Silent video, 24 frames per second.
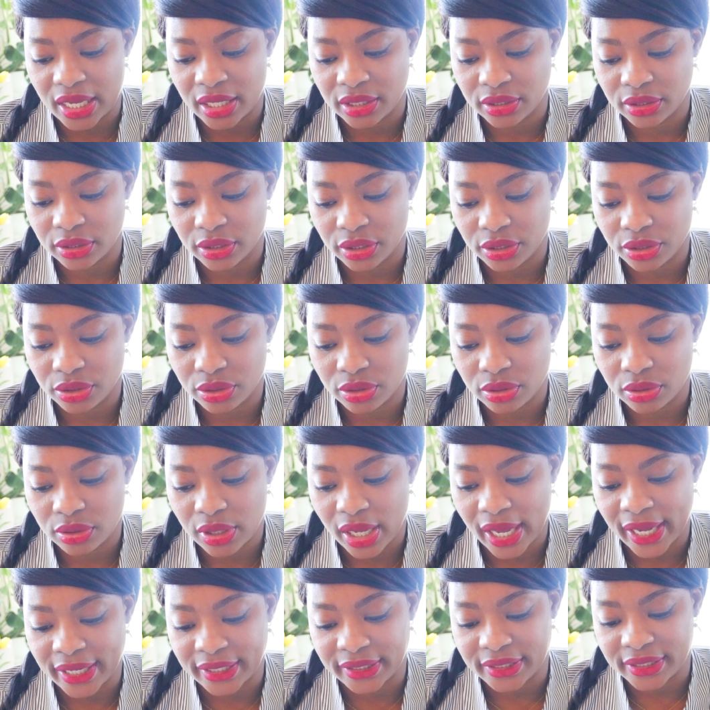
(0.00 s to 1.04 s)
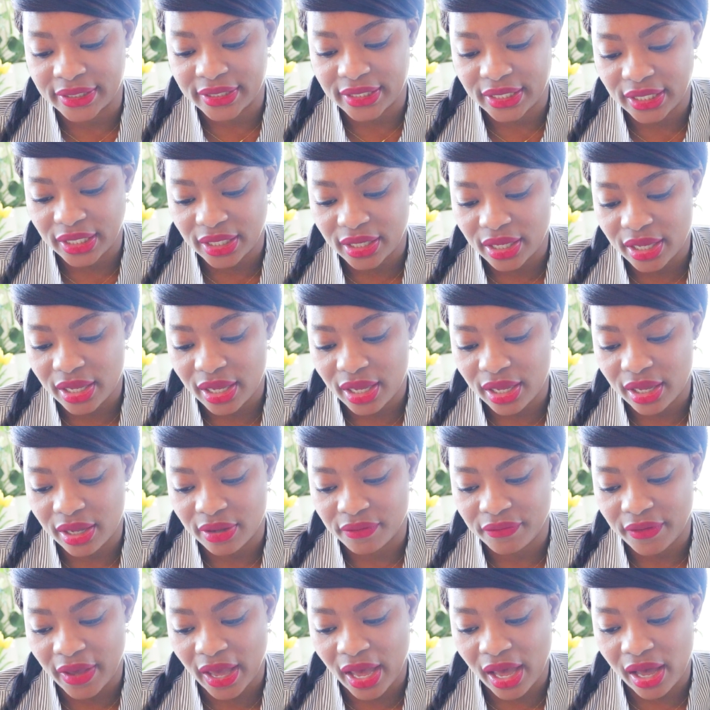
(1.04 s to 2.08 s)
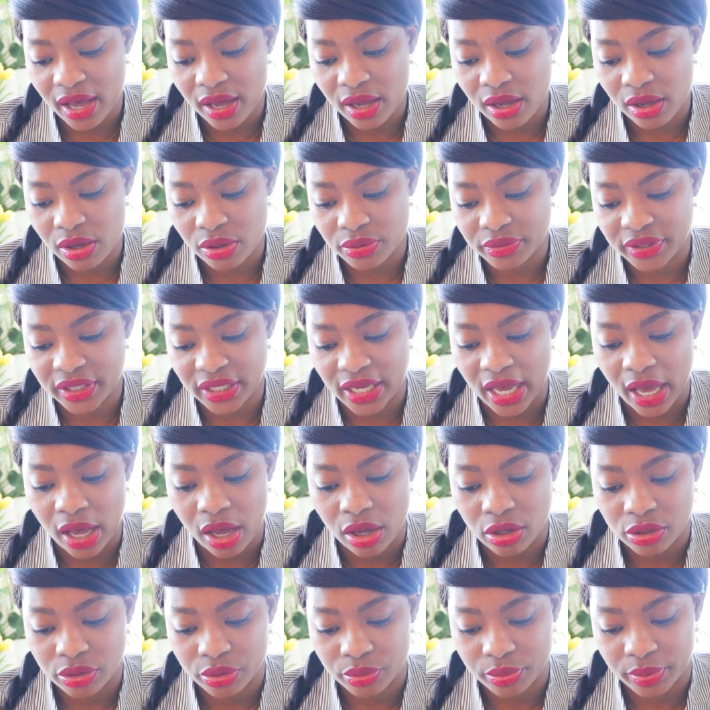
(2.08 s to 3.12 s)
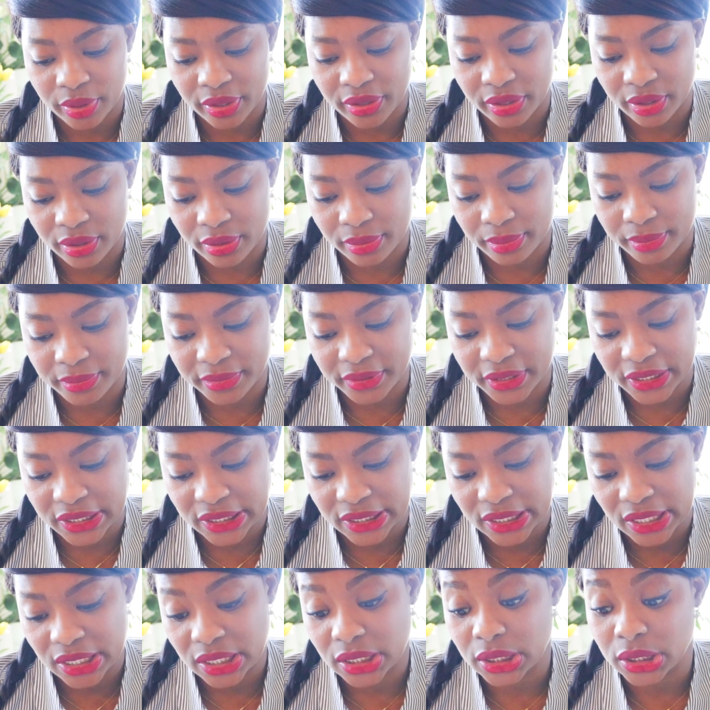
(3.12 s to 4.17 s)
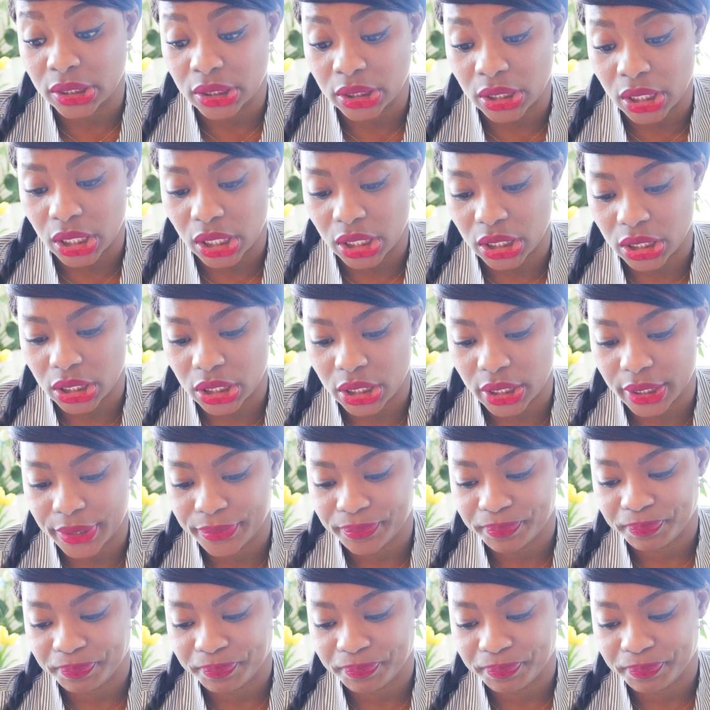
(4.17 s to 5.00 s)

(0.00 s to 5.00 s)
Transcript: a little idea of how the algorithms look.